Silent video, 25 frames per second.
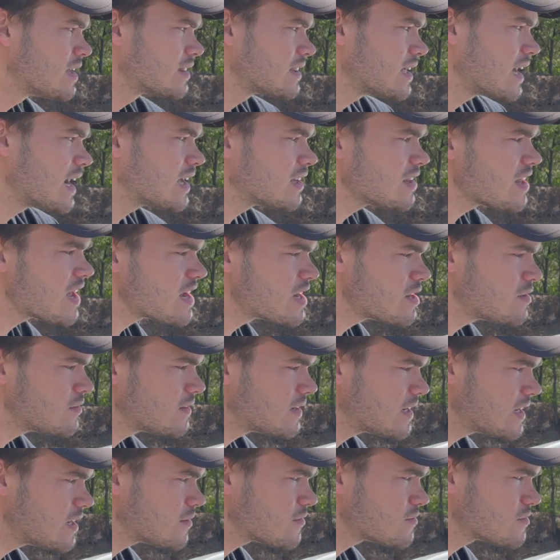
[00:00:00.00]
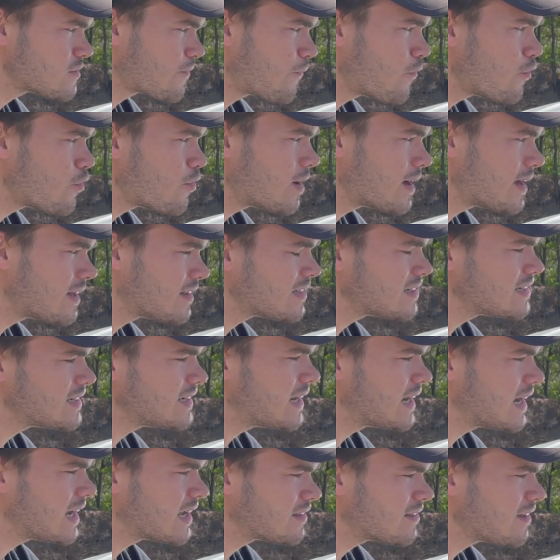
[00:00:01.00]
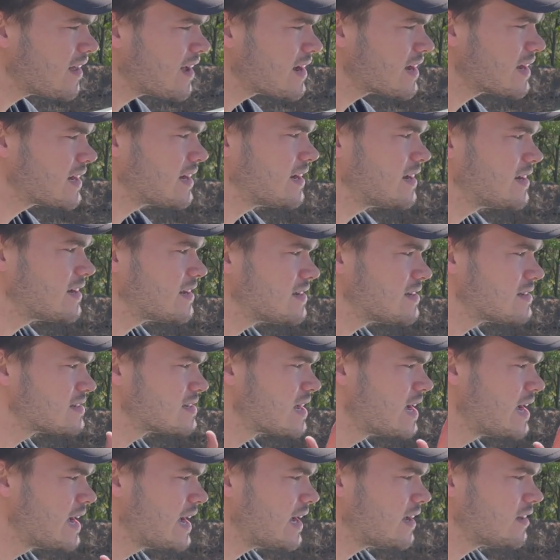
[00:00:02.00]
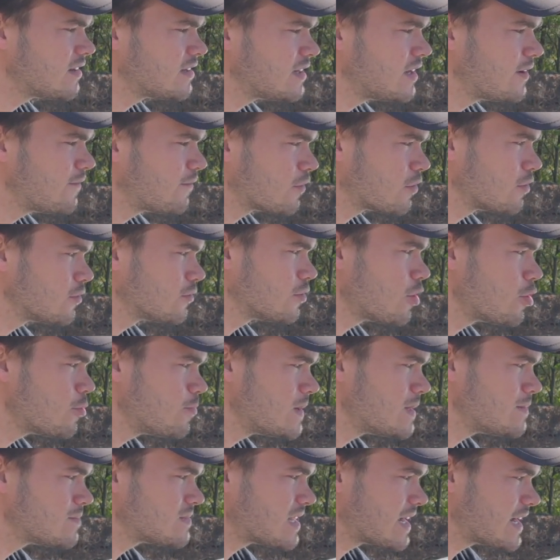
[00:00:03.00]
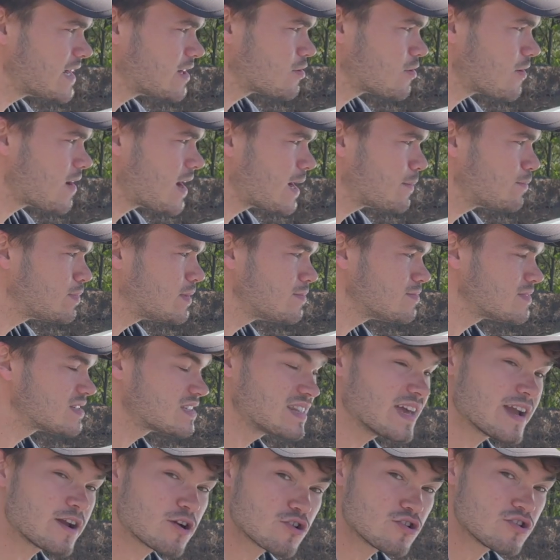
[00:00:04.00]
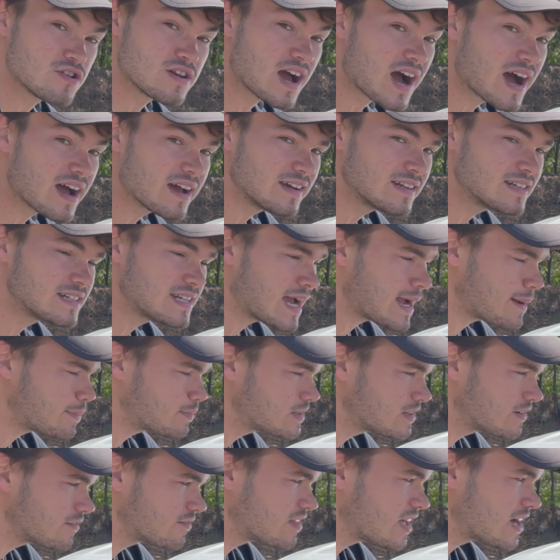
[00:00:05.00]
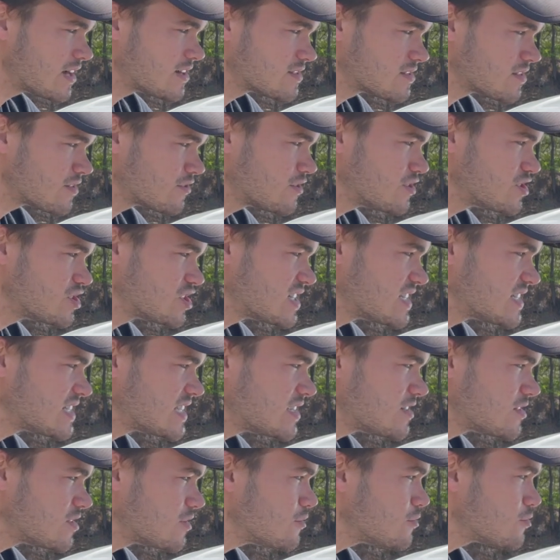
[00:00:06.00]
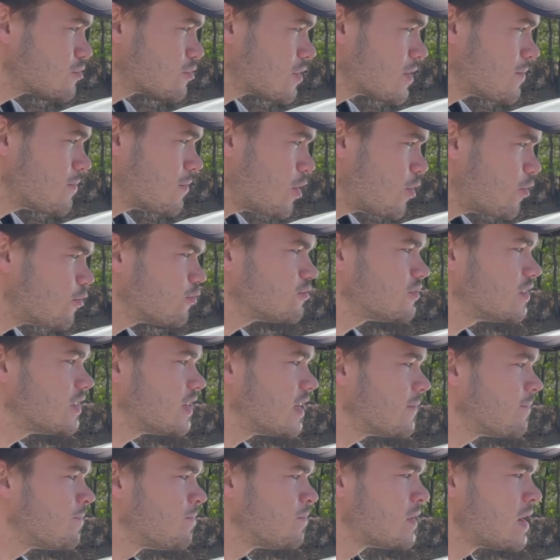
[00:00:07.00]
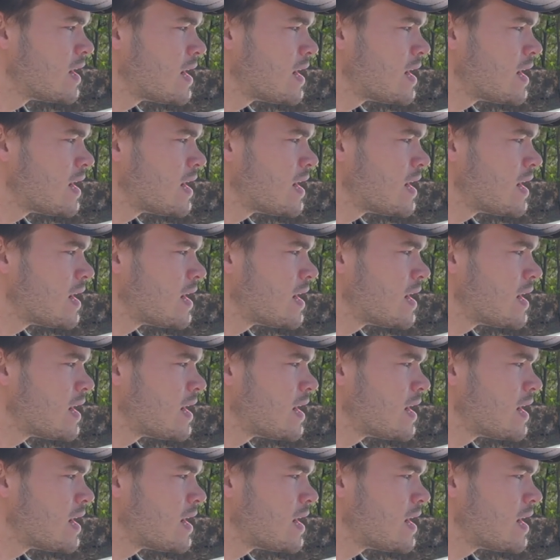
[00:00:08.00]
The headlight unit here is a full LED headlight. It is LED for your low beams and your high beams. They are not adaptive. That is on the GT2 trim only.